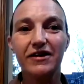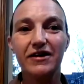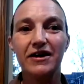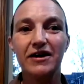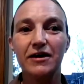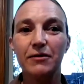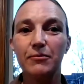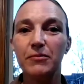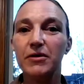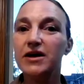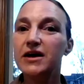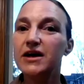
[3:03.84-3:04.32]

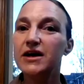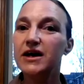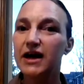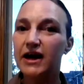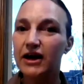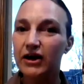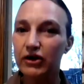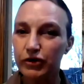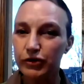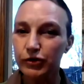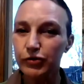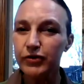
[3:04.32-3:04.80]
um,
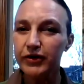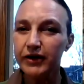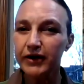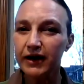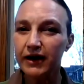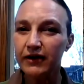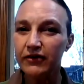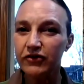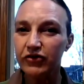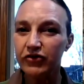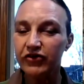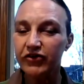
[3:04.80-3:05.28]
including
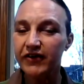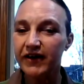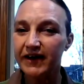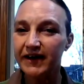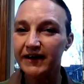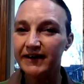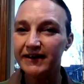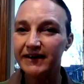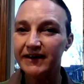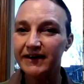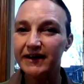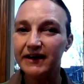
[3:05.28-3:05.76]

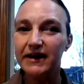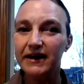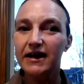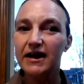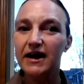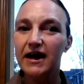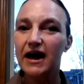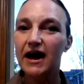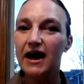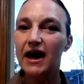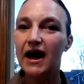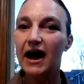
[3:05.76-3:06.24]
understanding
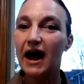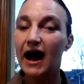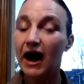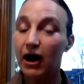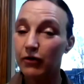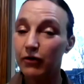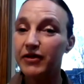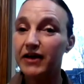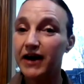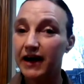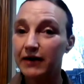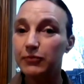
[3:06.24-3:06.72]
how
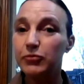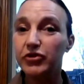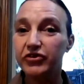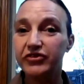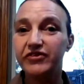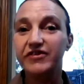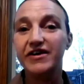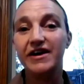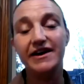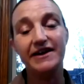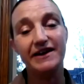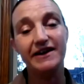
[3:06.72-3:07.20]
the animals
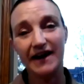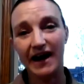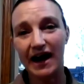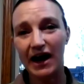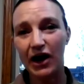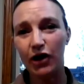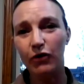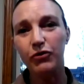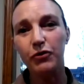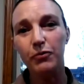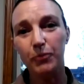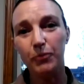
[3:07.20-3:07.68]
died and
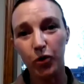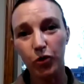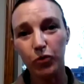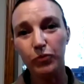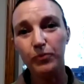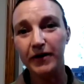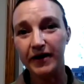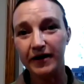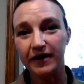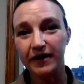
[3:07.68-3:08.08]
how the bone bed